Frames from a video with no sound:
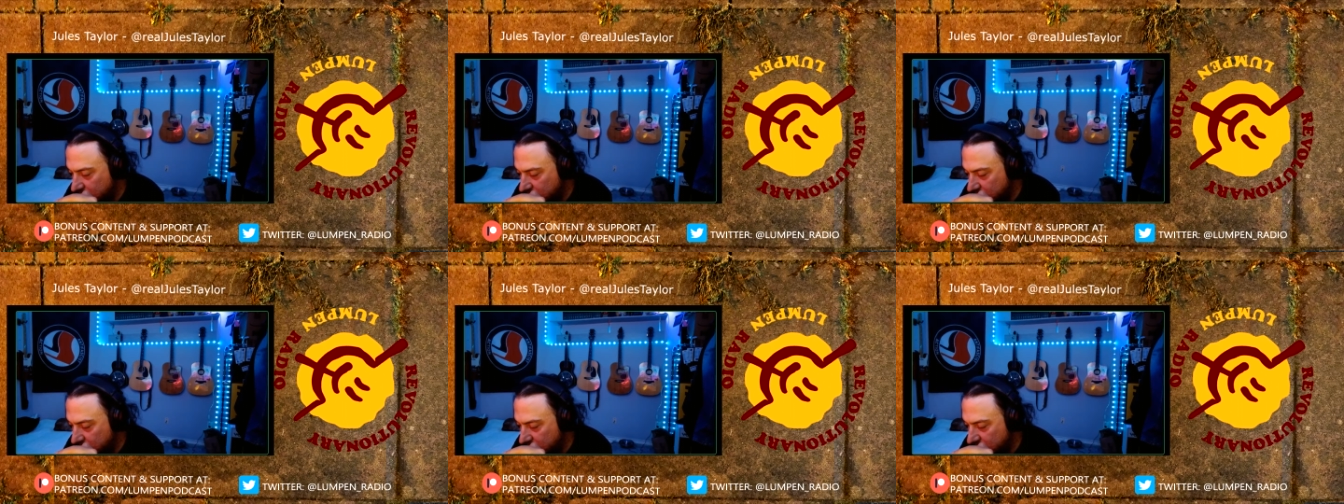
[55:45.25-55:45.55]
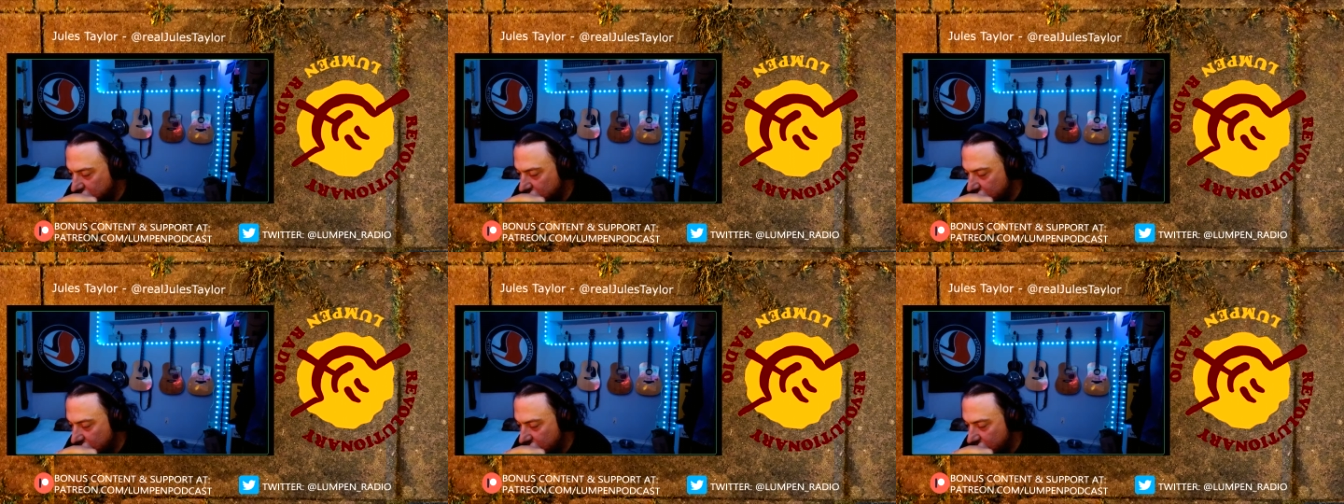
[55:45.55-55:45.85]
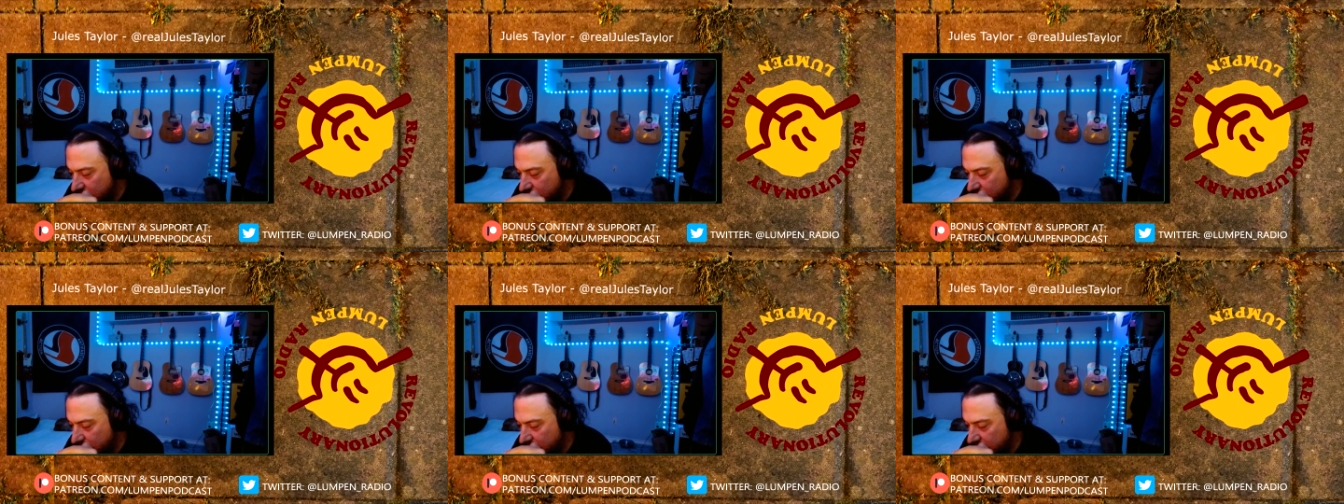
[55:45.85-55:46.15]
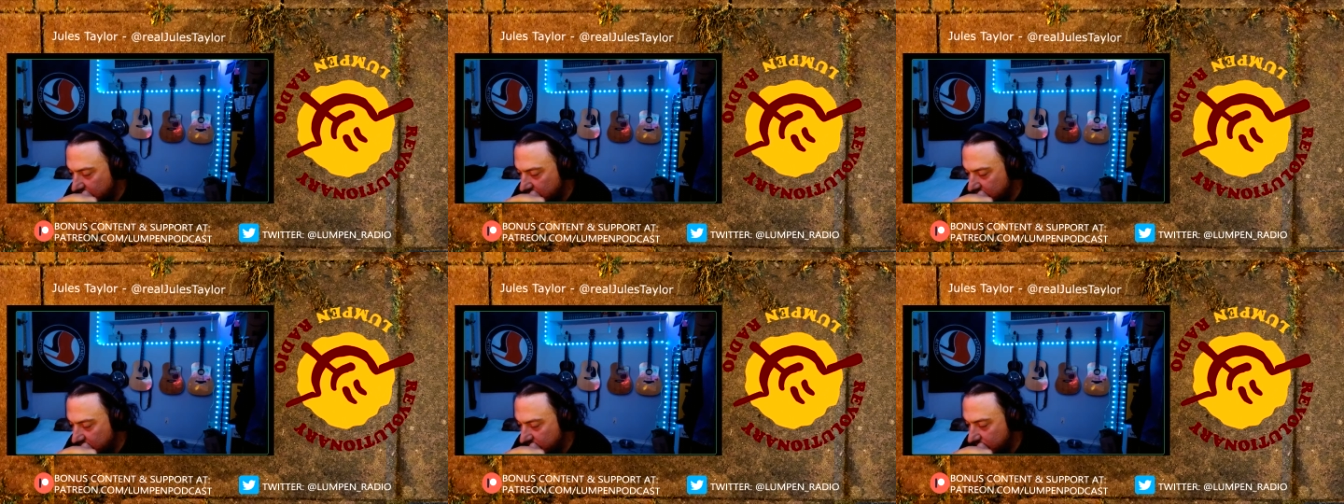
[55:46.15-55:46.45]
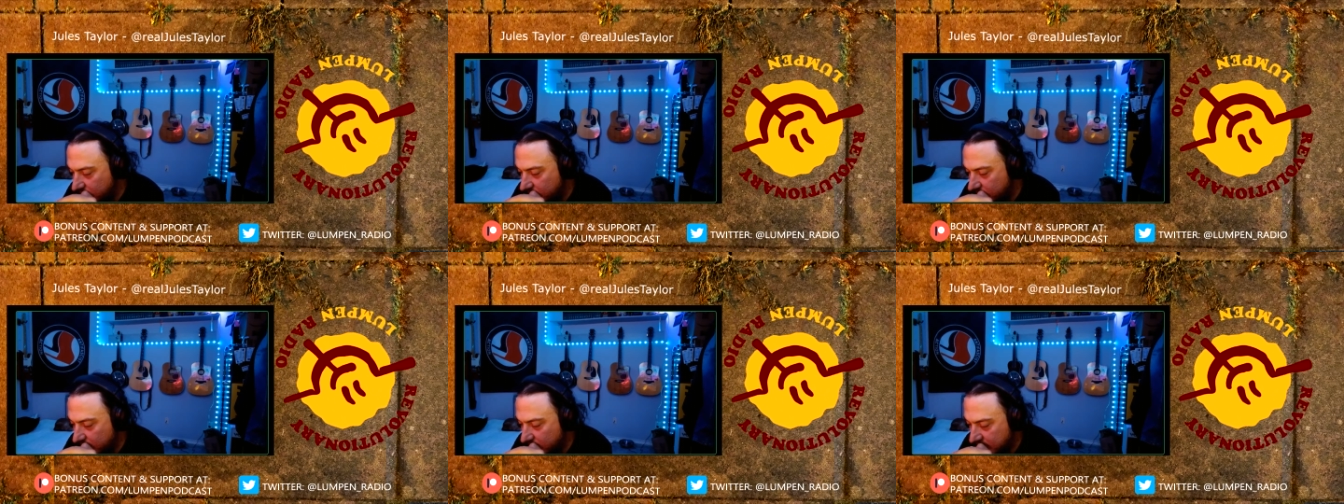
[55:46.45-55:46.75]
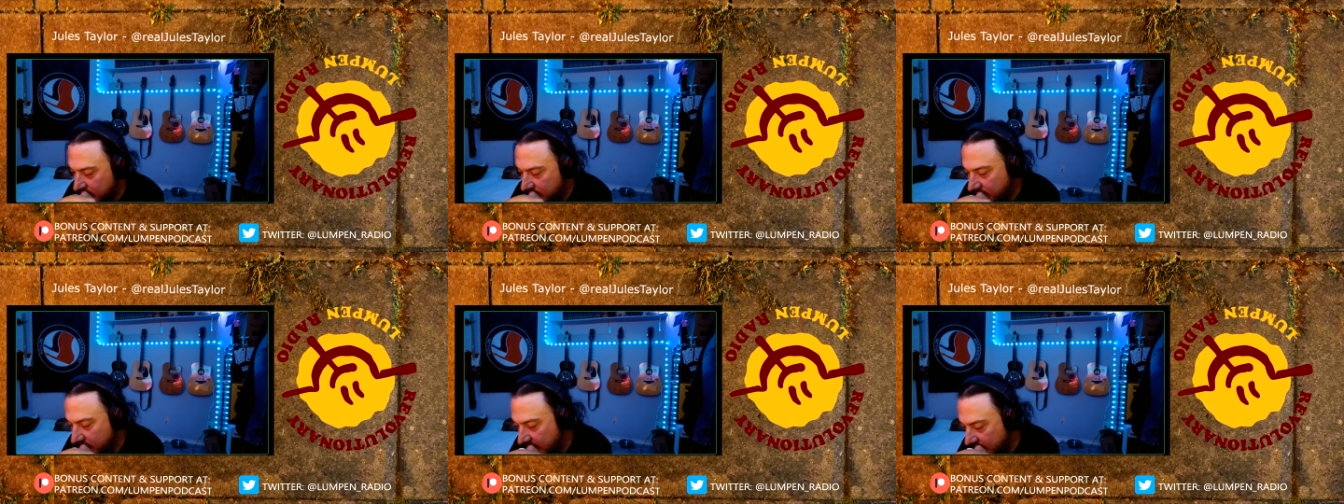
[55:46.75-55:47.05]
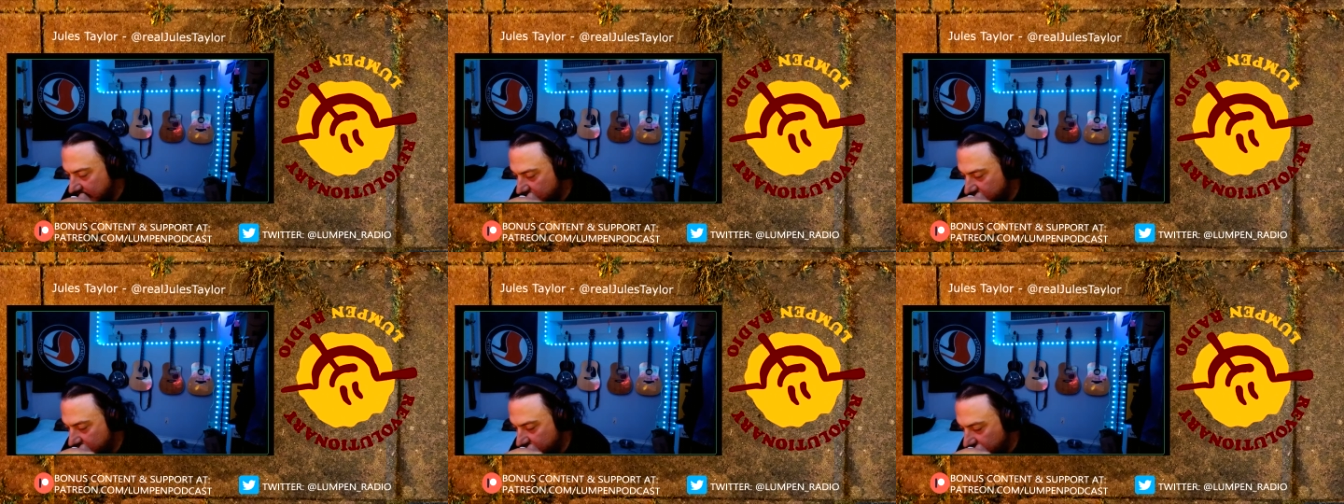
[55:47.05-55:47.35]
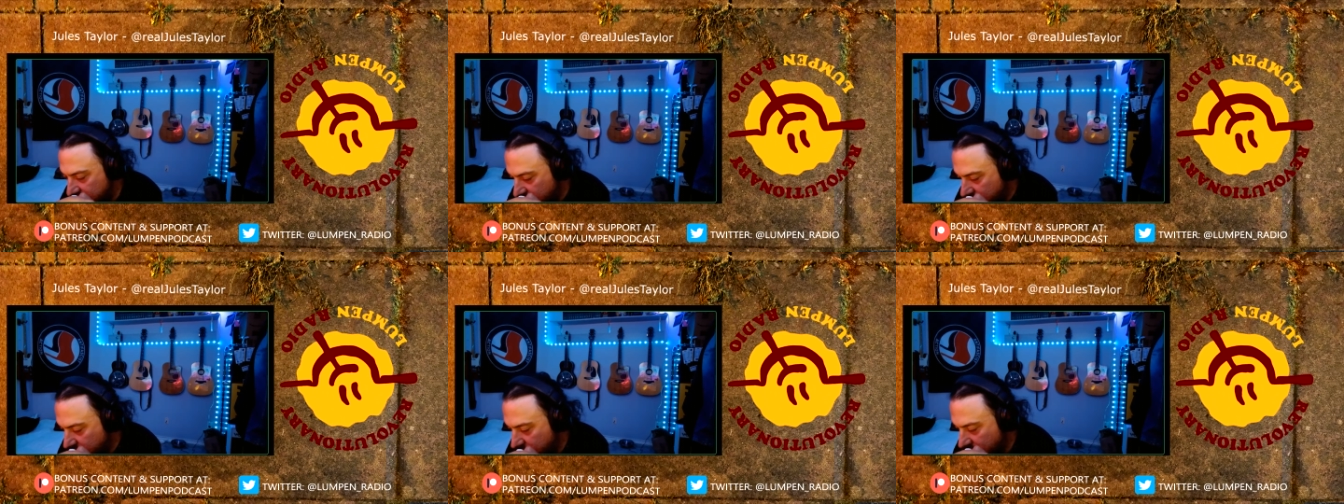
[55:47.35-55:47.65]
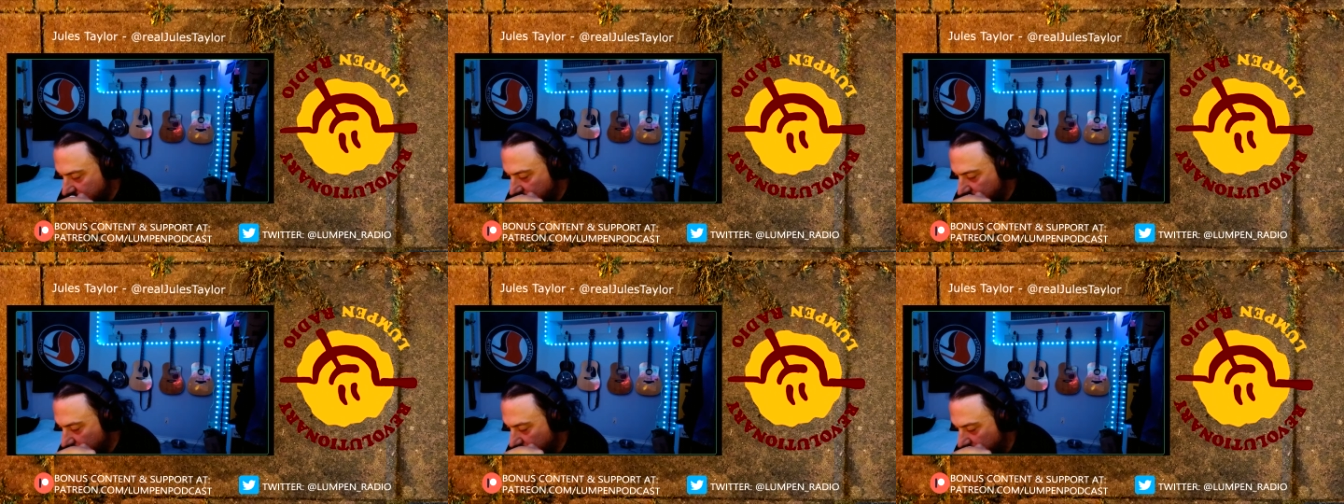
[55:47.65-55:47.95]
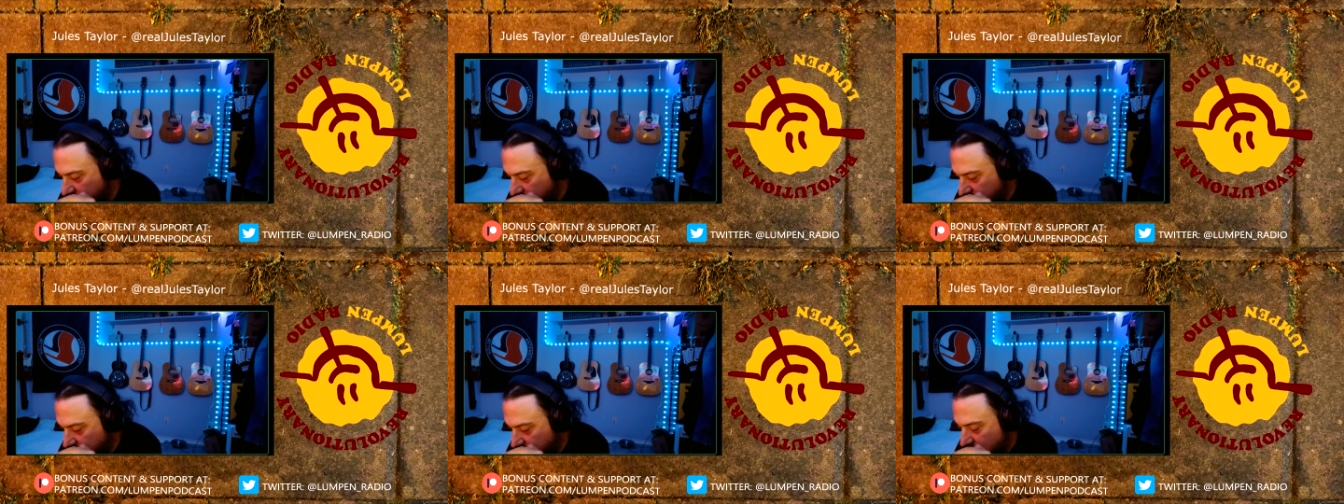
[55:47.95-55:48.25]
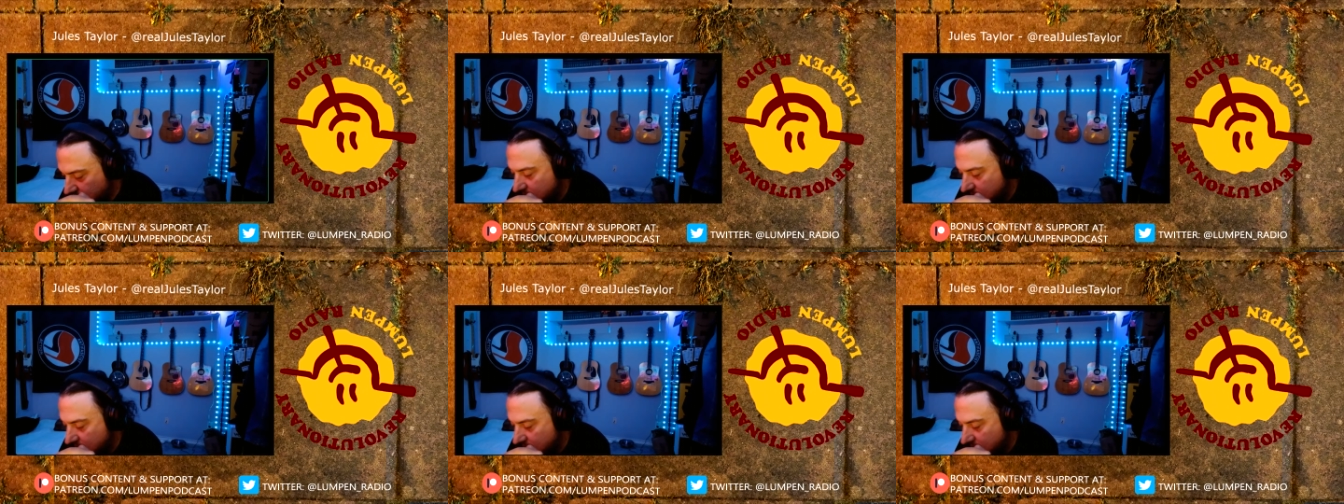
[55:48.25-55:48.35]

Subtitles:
I mean, they're not doing any subversive activities. So, like,